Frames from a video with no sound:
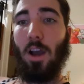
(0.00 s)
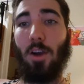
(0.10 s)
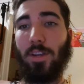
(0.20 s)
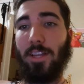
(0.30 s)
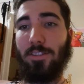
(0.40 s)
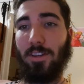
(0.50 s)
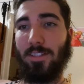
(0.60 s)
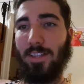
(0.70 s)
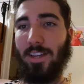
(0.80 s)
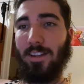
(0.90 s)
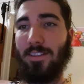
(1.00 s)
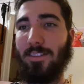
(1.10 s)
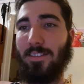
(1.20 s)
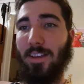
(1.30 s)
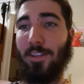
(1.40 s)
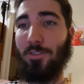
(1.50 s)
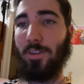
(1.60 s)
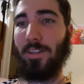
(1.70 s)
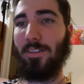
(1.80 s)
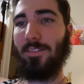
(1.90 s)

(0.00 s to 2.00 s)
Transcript: I'll catch you guys later. Enjoy.